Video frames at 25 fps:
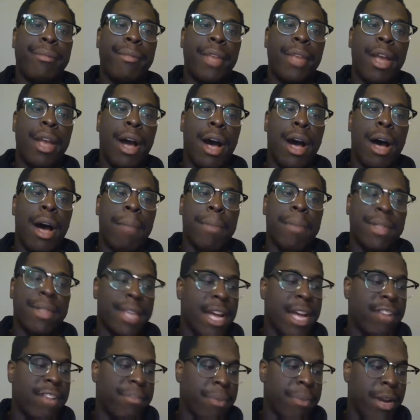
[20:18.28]
But
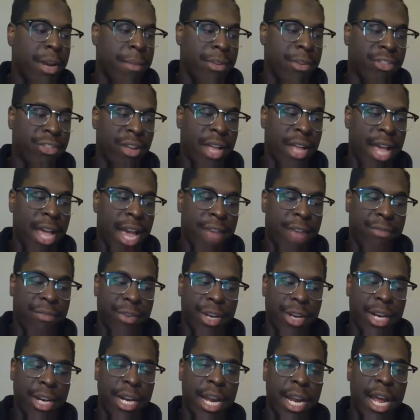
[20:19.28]
that's pretty much all I have for
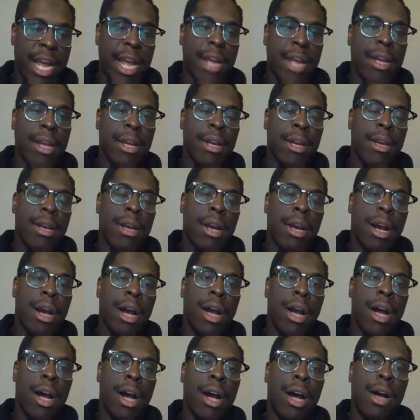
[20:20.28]
today.
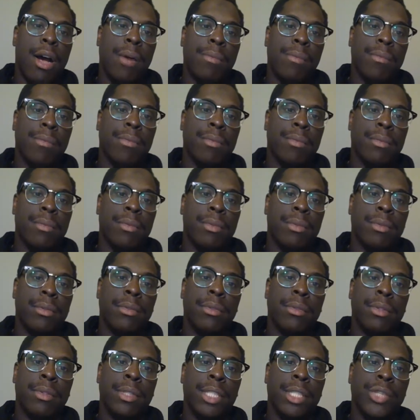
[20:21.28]

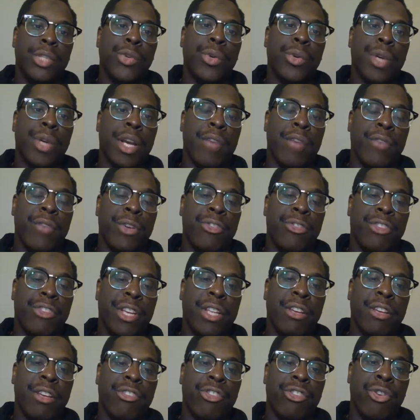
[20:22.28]
If you see
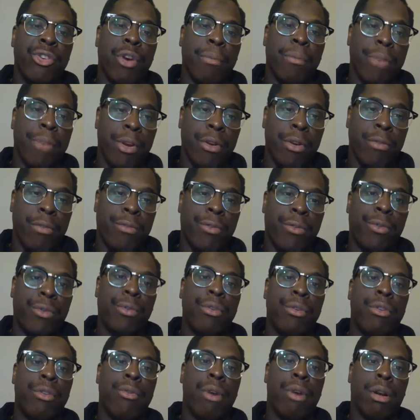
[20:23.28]
this, you are beautiful.
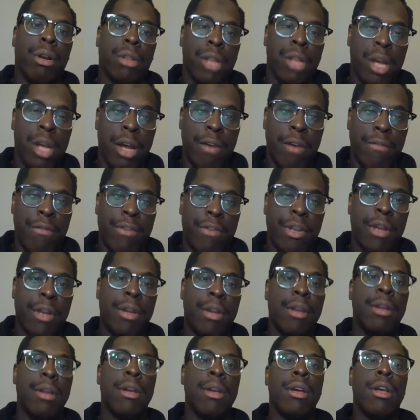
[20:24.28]
You are loved.
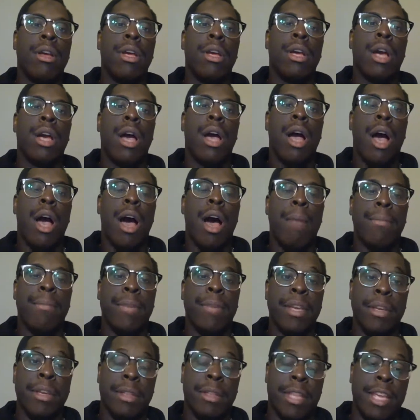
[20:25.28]

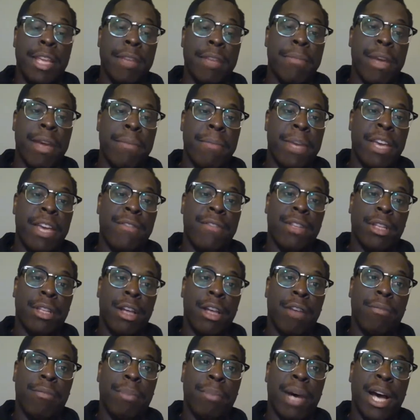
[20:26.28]
You may be even
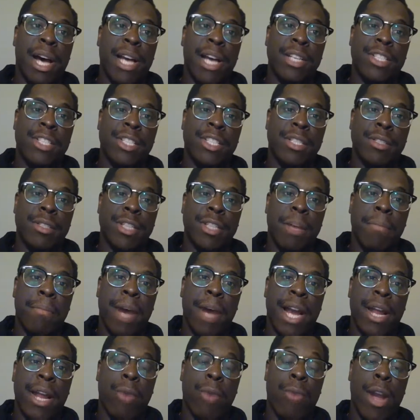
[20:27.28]
loved by
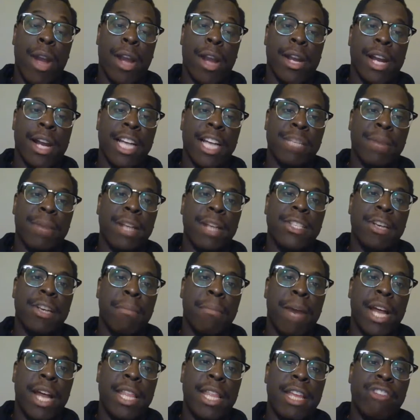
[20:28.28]
somebody, recognized by
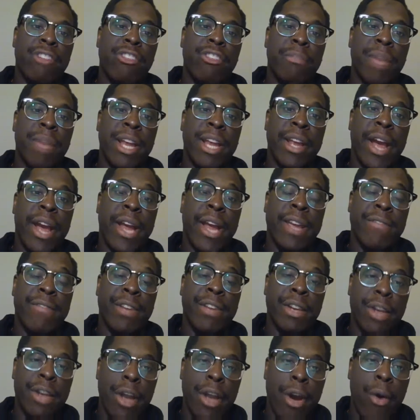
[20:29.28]
somebody that you may not
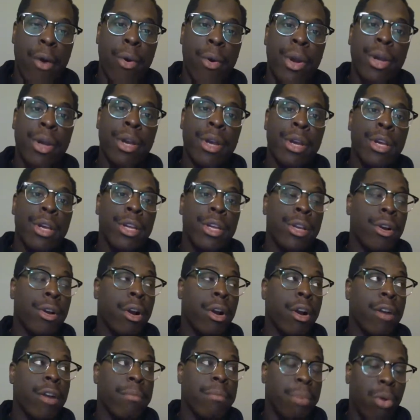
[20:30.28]
even know.
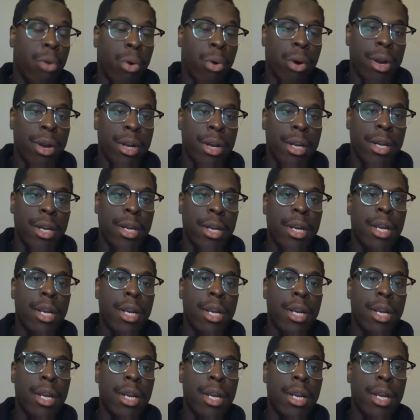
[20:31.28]
You're important.